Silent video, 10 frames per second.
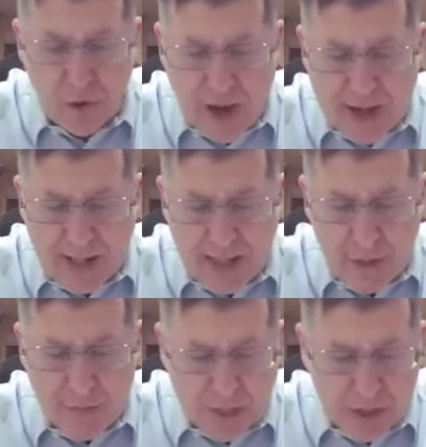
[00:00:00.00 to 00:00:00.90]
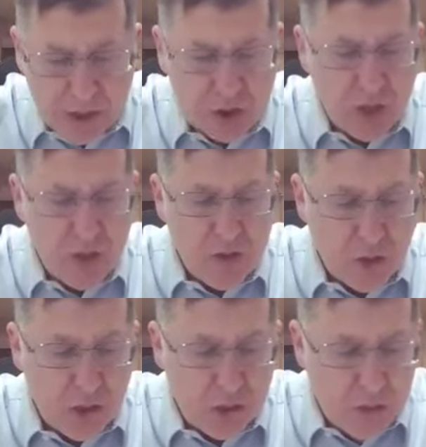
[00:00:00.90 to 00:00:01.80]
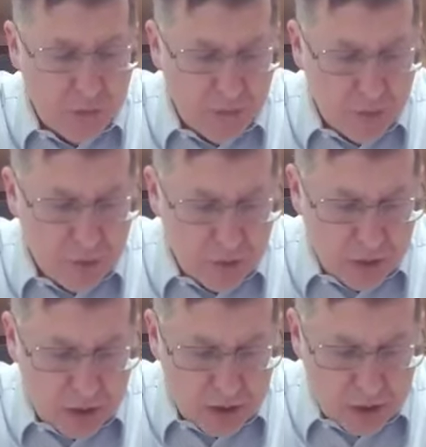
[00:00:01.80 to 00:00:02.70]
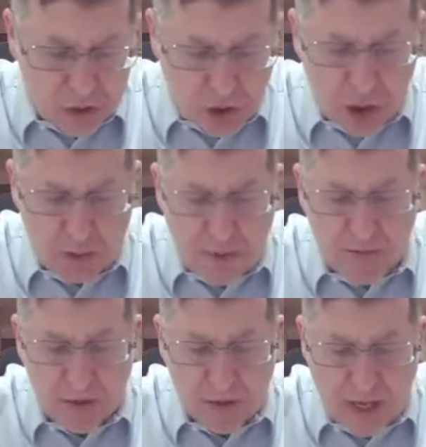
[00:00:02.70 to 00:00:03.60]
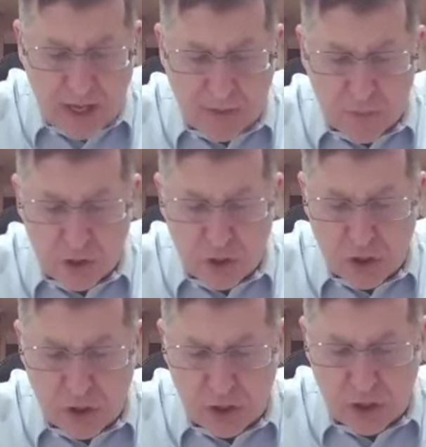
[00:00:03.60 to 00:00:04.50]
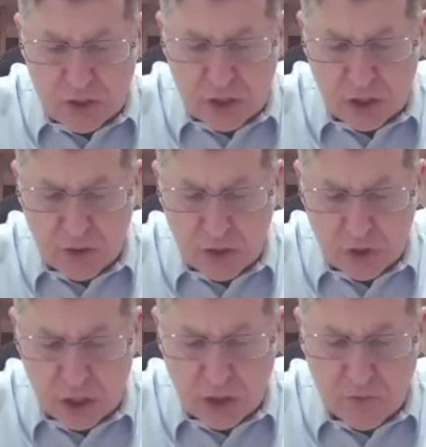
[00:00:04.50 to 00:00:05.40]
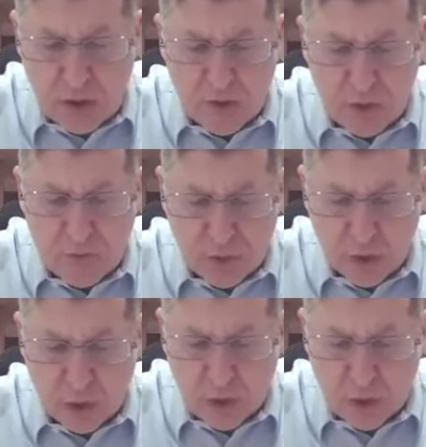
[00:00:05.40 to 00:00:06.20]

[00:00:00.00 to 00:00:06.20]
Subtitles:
not allowed to mix the nesachim of a lamb with the nesachim of a bull